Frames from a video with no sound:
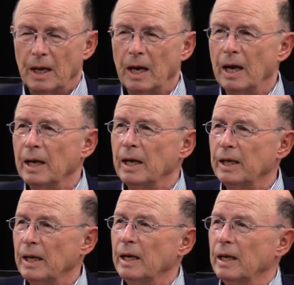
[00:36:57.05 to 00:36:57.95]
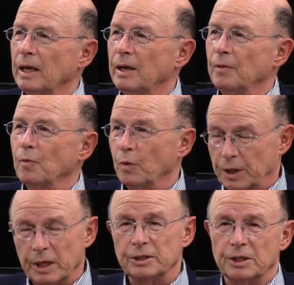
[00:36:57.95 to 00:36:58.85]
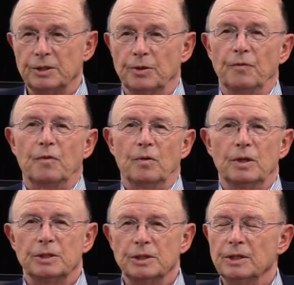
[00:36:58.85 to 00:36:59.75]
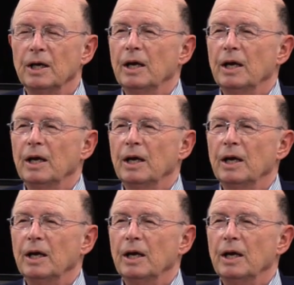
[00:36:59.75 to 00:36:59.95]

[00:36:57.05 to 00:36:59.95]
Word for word: uh, and, uh, with Kissinger, of course,